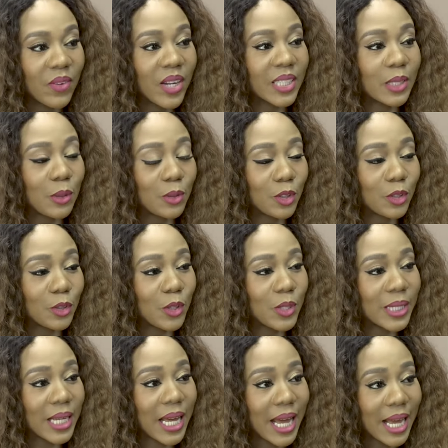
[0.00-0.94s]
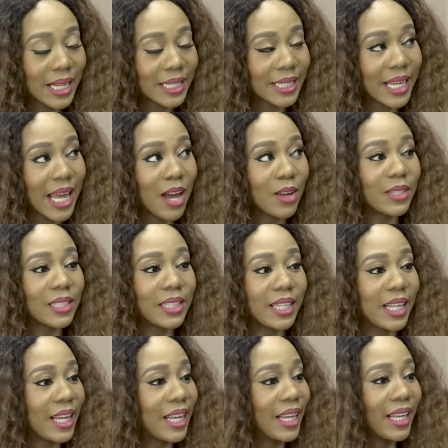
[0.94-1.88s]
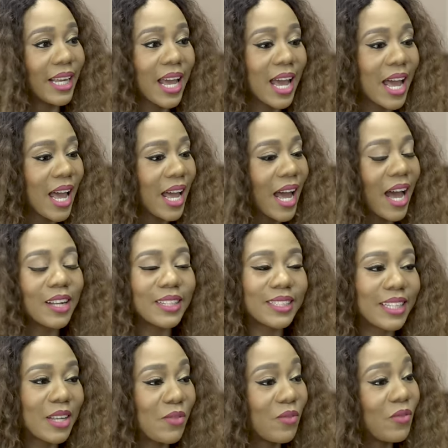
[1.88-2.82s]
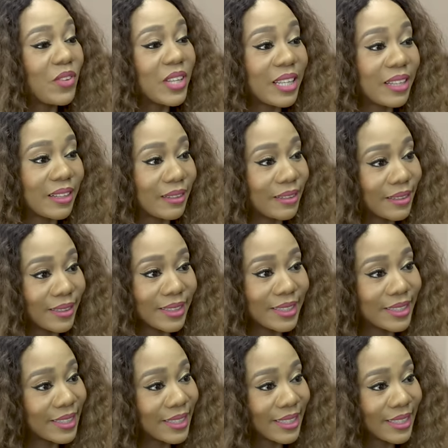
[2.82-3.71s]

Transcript: In fact, I was just going to ask, how did they feel?